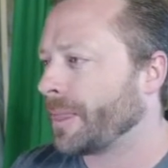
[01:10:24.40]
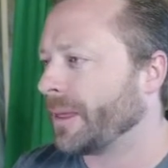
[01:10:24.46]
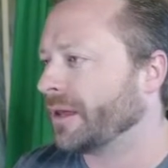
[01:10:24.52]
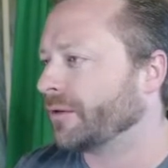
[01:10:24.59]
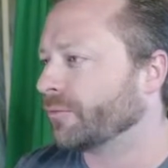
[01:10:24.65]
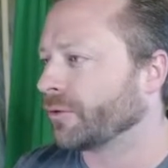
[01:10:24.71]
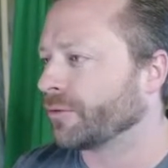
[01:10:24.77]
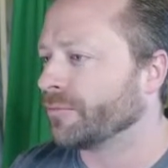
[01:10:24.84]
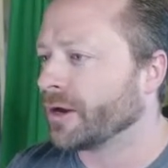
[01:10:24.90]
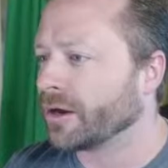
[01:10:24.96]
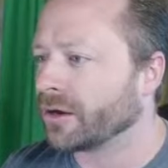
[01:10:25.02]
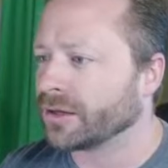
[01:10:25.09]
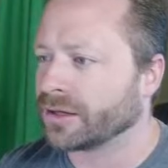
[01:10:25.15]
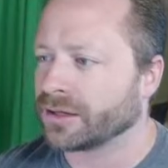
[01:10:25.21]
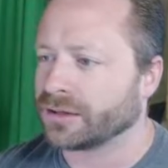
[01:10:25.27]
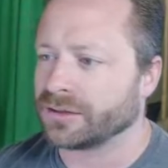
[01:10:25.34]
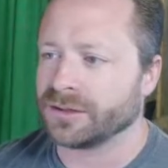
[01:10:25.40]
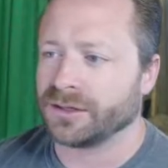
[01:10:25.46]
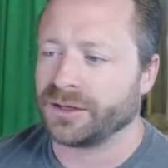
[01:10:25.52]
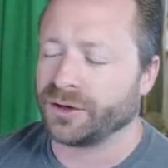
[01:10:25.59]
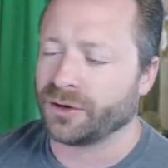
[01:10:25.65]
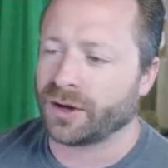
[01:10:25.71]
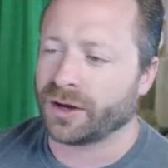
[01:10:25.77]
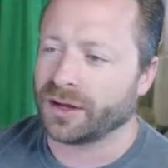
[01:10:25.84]
and with Merida,
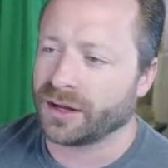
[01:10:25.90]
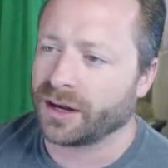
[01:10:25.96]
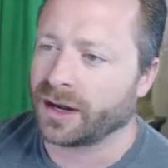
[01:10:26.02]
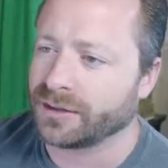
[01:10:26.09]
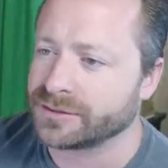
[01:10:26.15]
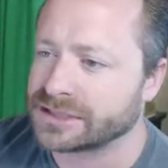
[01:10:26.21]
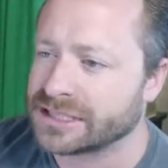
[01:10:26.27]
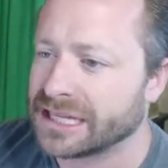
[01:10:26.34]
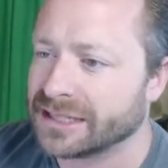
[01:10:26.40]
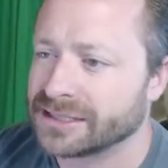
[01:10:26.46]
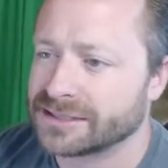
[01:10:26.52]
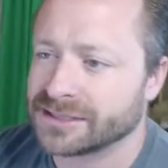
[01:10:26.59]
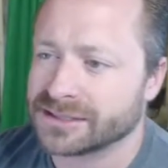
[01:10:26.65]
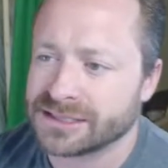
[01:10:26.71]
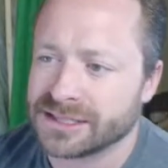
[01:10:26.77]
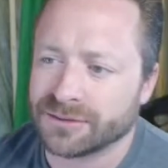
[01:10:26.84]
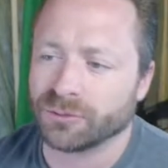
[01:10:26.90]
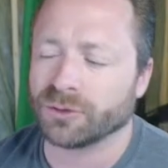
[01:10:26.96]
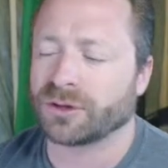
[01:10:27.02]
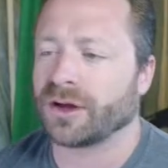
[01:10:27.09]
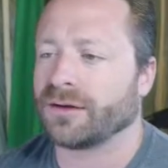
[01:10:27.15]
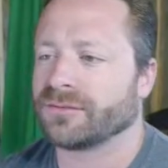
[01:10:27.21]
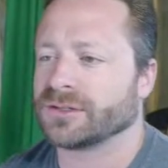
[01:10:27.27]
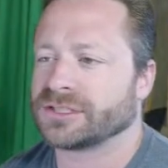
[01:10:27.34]
and I've said this in several
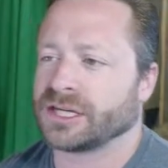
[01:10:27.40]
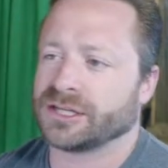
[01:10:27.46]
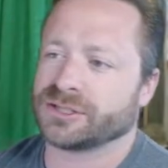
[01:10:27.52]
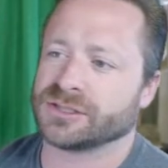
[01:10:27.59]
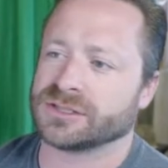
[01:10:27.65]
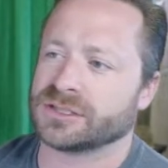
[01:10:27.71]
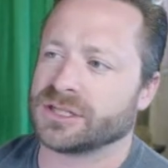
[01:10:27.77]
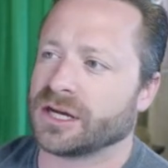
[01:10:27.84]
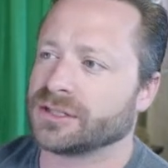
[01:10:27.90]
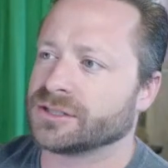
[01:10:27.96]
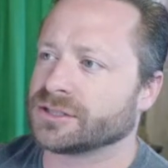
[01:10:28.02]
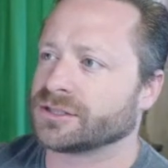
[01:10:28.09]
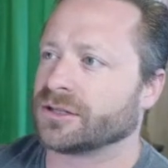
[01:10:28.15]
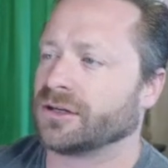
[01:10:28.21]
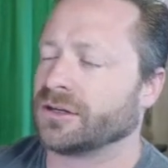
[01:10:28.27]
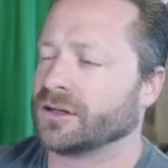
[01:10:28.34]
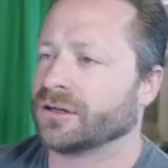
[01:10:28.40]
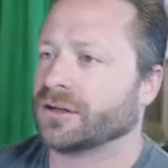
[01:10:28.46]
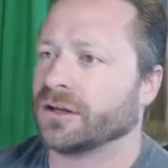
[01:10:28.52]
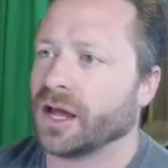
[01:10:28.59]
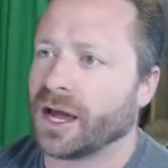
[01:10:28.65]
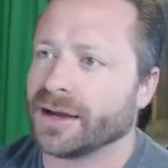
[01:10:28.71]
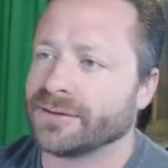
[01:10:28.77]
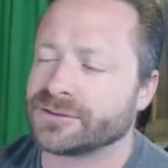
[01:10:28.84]
conversations, not just on
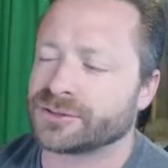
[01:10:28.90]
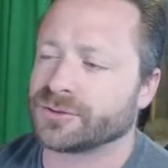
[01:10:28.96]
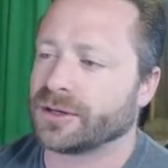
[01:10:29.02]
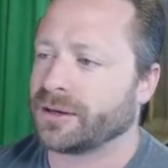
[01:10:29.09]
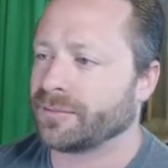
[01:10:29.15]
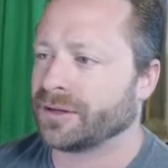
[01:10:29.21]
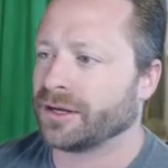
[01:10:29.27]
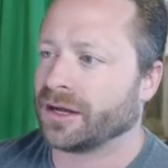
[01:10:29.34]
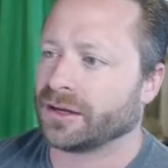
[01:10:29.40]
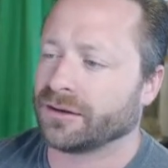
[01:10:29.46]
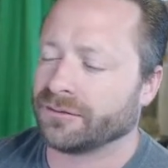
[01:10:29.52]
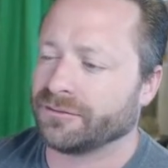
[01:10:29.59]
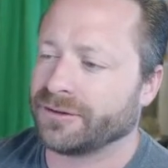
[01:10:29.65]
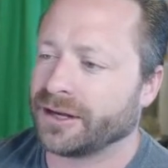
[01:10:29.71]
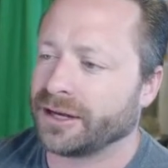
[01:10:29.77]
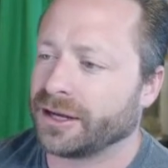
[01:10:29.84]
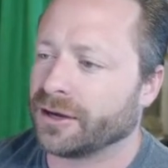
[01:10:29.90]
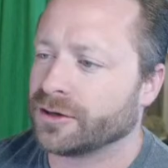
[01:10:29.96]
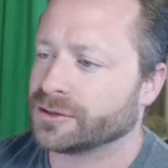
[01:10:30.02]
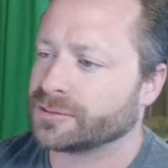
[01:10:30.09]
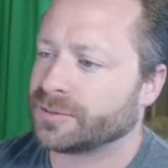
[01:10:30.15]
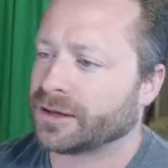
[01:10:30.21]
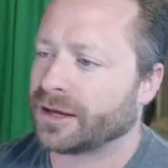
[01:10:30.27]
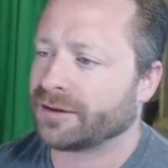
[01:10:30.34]
live stream and not on
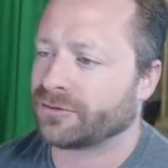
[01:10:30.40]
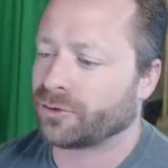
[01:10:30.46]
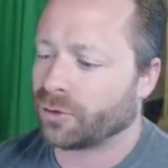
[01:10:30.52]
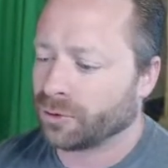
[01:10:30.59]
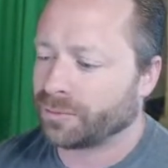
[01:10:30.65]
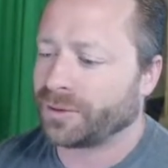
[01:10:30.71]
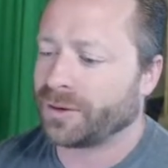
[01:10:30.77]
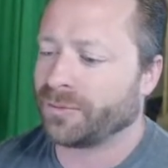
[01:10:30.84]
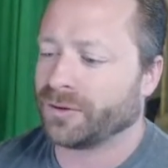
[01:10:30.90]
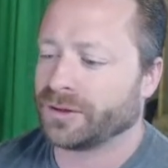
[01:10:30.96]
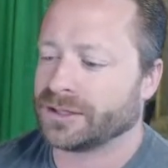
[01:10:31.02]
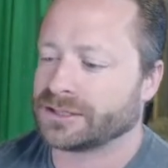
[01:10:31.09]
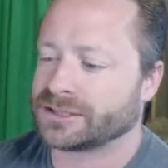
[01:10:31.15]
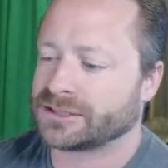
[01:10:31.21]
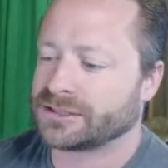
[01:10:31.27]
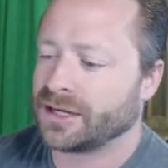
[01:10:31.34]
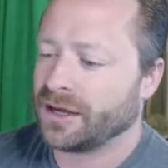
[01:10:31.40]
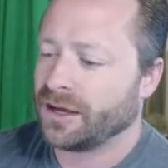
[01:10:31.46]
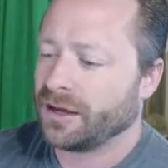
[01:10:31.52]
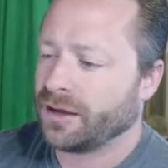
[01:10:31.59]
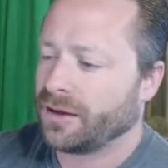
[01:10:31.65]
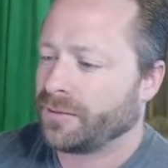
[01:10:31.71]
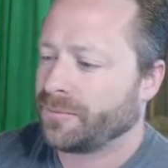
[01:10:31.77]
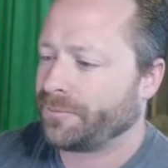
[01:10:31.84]
videos, but I've told people this
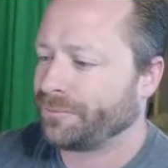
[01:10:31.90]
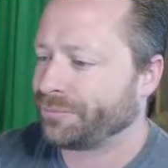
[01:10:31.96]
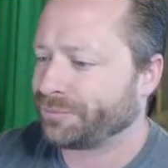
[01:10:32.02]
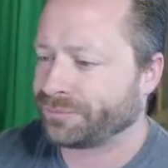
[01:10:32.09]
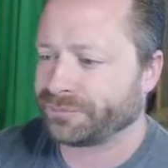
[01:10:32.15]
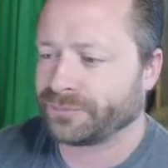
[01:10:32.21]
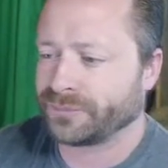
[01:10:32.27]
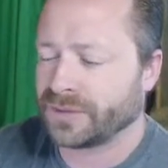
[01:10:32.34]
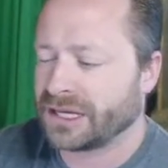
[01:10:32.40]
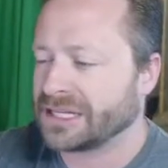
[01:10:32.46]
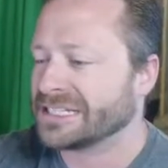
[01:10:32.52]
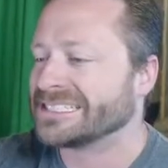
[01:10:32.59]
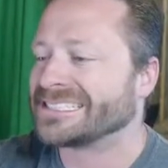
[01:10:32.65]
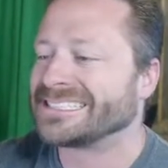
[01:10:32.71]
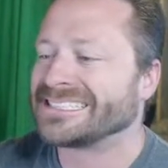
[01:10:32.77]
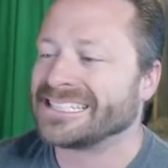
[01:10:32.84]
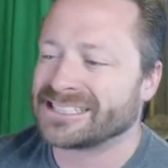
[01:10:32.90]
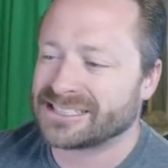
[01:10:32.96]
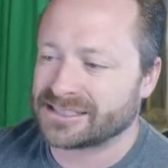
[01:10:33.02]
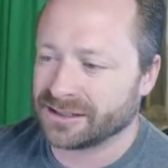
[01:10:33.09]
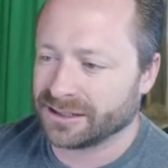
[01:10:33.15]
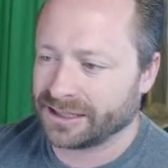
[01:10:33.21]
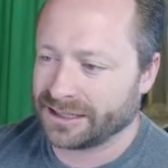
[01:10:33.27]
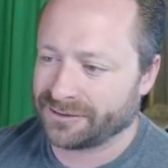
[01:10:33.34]

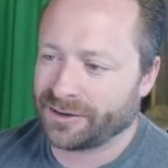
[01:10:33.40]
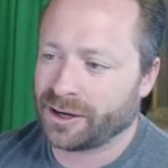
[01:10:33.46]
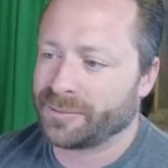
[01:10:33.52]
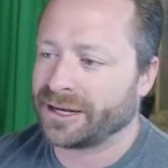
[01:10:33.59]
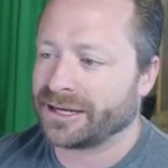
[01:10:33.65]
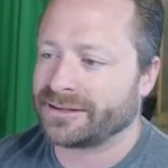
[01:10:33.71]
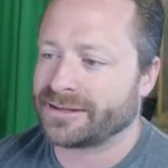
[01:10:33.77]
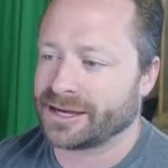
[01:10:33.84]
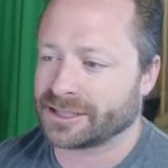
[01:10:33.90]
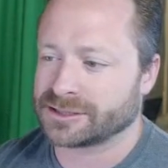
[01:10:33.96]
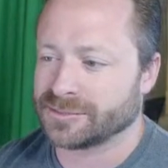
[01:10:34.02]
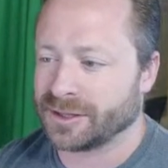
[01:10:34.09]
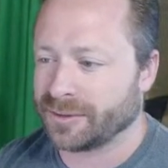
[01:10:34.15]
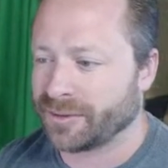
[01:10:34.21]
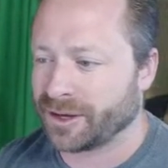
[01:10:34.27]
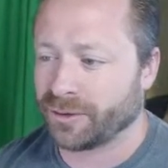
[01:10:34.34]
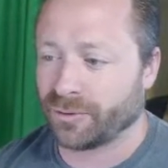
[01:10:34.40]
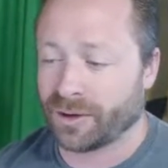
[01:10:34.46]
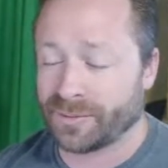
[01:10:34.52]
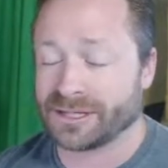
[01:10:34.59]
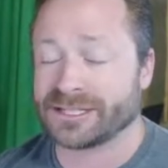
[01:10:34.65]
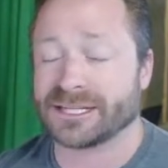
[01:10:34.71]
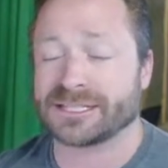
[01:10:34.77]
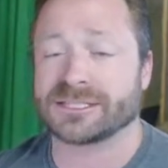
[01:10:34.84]
consistently. If anybody texts me, and by the way,
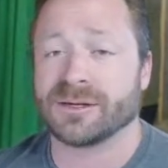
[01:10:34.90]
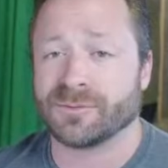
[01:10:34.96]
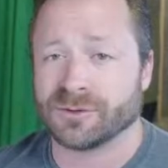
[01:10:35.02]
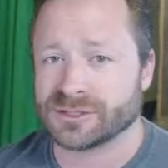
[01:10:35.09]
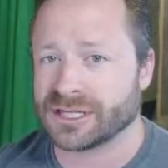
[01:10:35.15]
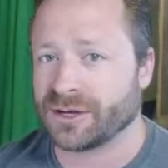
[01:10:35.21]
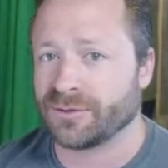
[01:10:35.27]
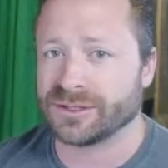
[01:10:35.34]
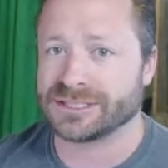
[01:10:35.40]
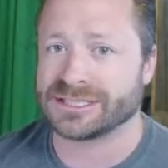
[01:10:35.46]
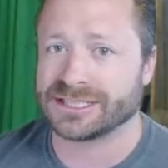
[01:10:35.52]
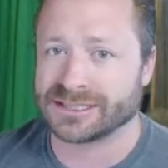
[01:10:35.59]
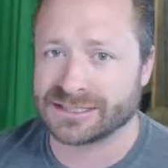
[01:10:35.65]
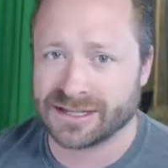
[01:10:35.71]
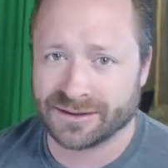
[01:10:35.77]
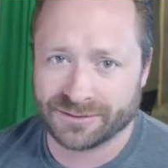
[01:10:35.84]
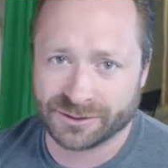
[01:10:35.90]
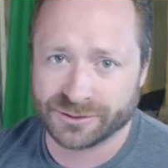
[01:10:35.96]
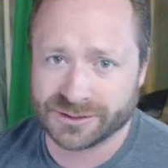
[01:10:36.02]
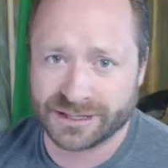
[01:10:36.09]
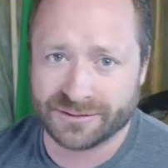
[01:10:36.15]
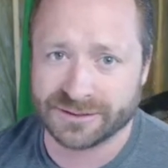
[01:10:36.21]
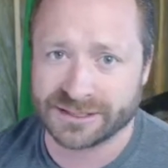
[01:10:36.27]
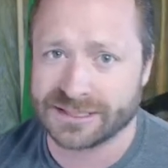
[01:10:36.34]
my text number is
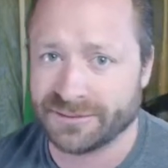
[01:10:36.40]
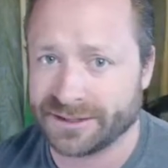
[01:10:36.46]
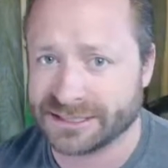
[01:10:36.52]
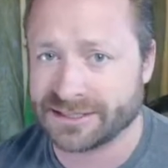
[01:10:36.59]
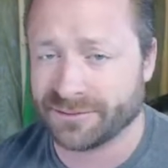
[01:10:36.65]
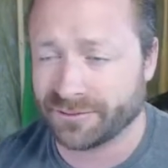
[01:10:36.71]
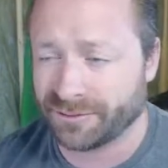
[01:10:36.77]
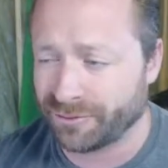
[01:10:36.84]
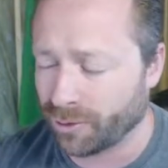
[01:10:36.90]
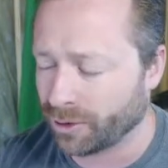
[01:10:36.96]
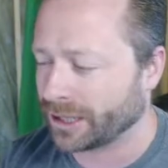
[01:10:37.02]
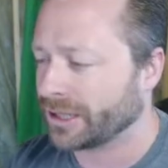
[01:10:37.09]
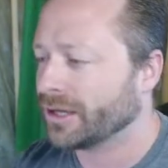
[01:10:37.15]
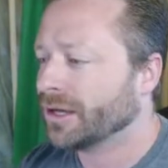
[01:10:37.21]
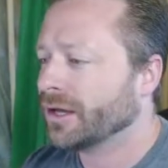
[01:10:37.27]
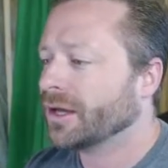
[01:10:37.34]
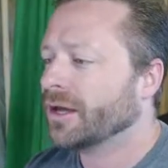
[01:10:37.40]
816-727-7740.